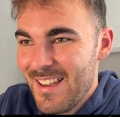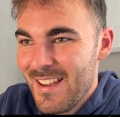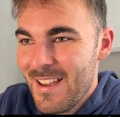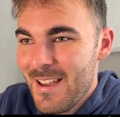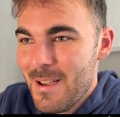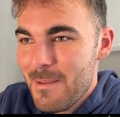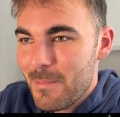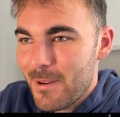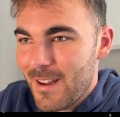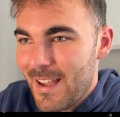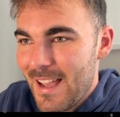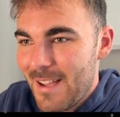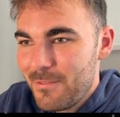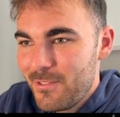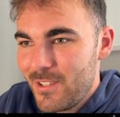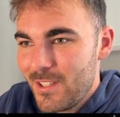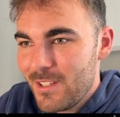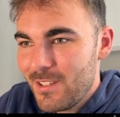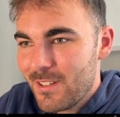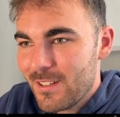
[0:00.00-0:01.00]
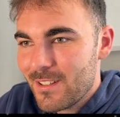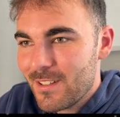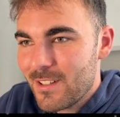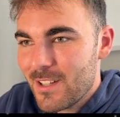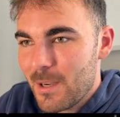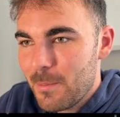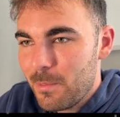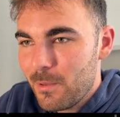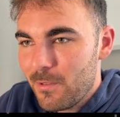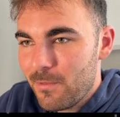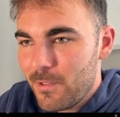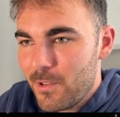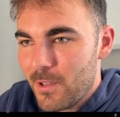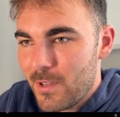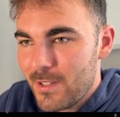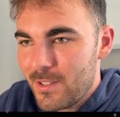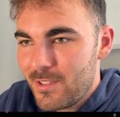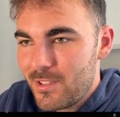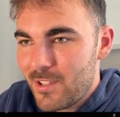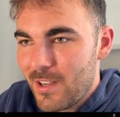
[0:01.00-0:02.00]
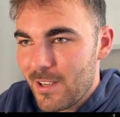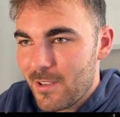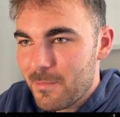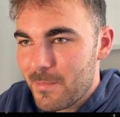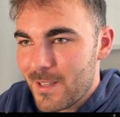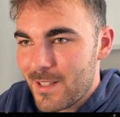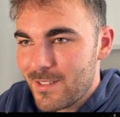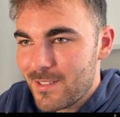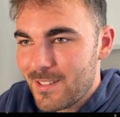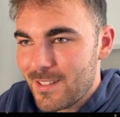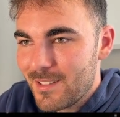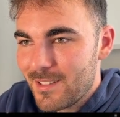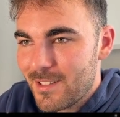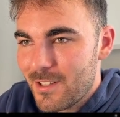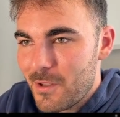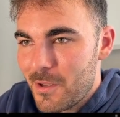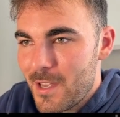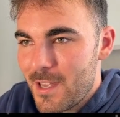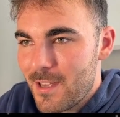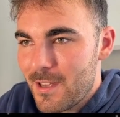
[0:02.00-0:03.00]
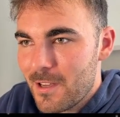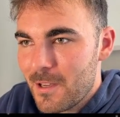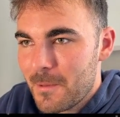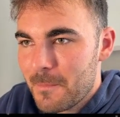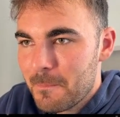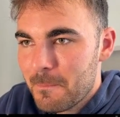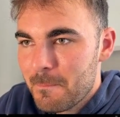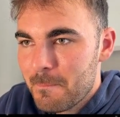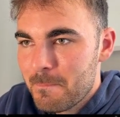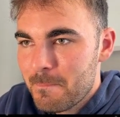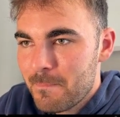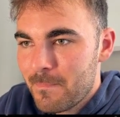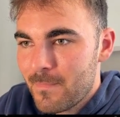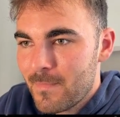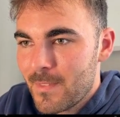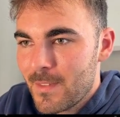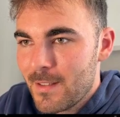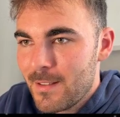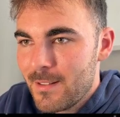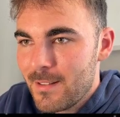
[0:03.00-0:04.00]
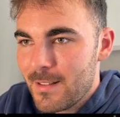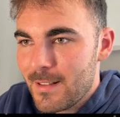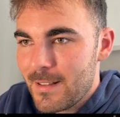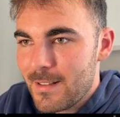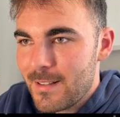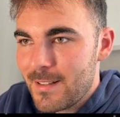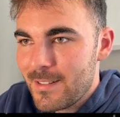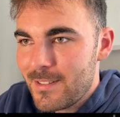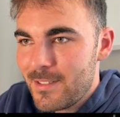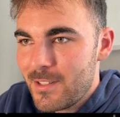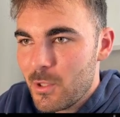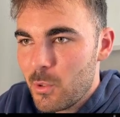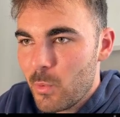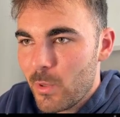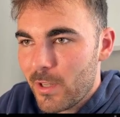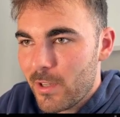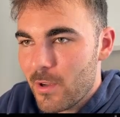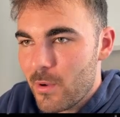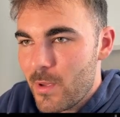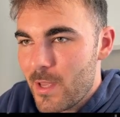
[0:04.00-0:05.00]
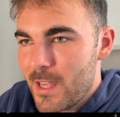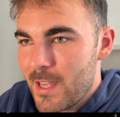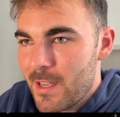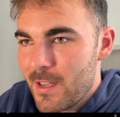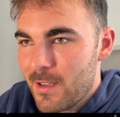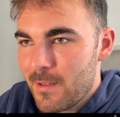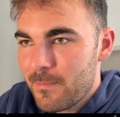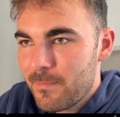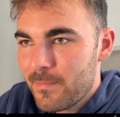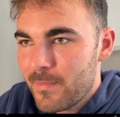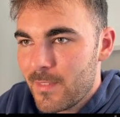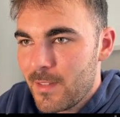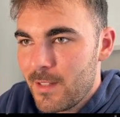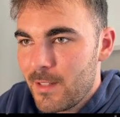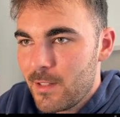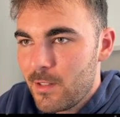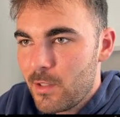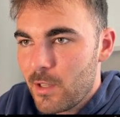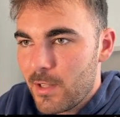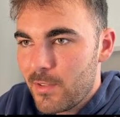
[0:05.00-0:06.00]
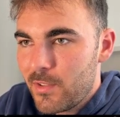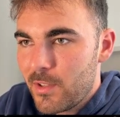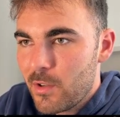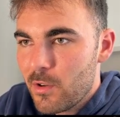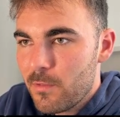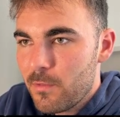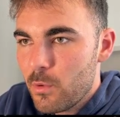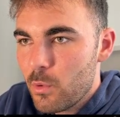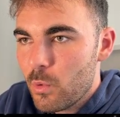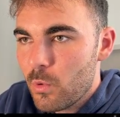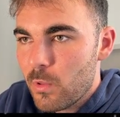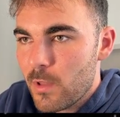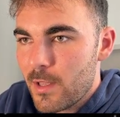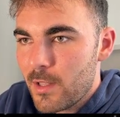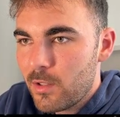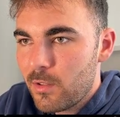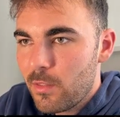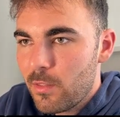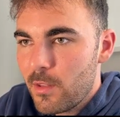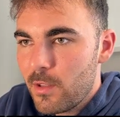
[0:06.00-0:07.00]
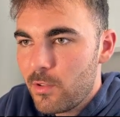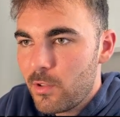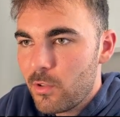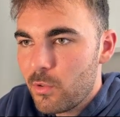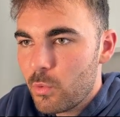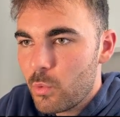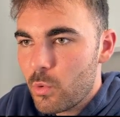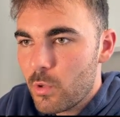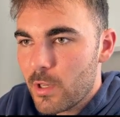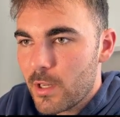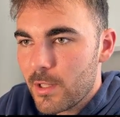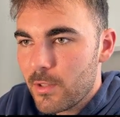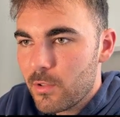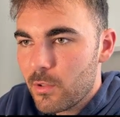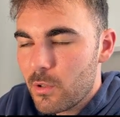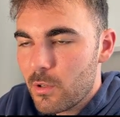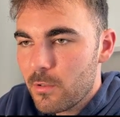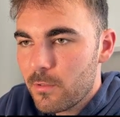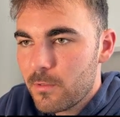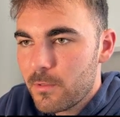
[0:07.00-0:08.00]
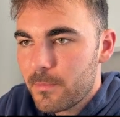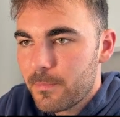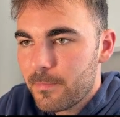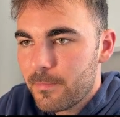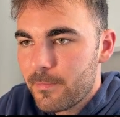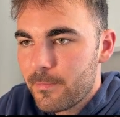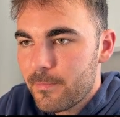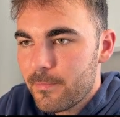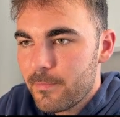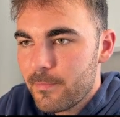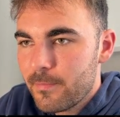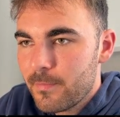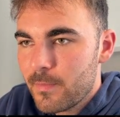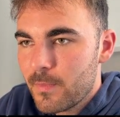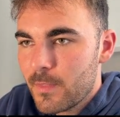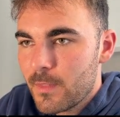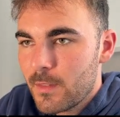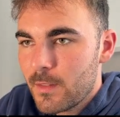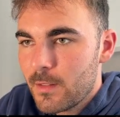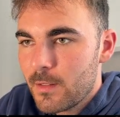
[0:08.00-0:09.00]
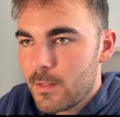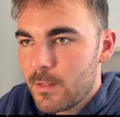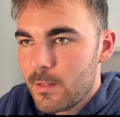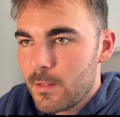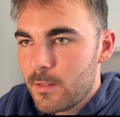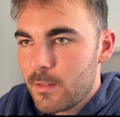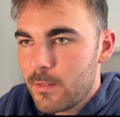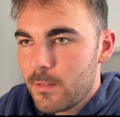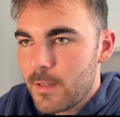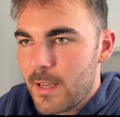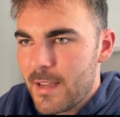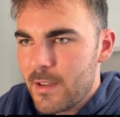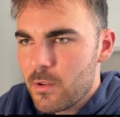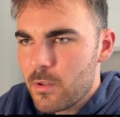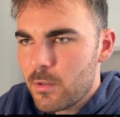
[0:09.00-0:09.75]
But I have seen, like, a couple of nice checkmates. Let's go here. I still want to go here. Cutting off all this. This is all cut off. Hang on.